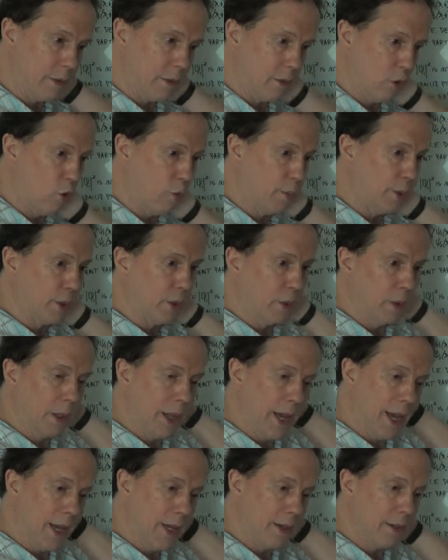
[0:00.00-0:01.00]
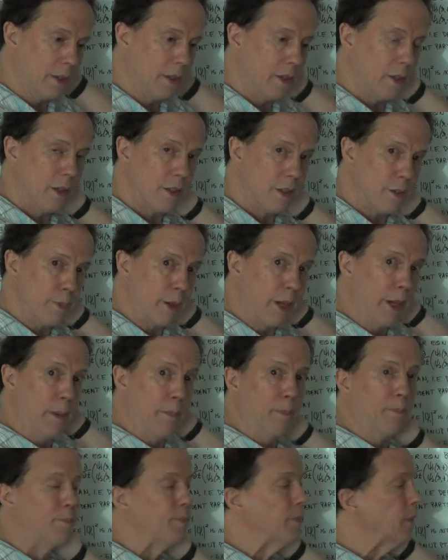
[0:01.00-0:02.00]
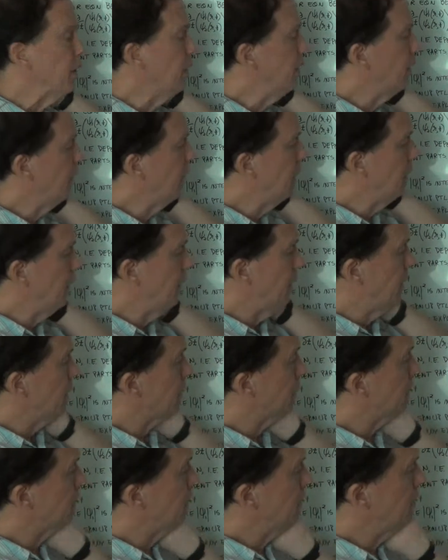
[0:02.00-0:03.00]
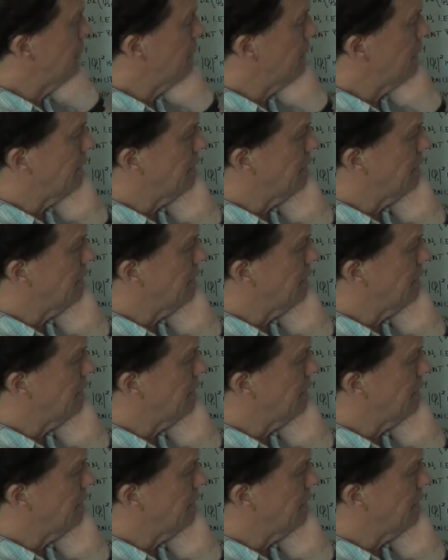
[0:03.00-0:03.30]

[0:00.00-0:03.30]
Orbital and spin. So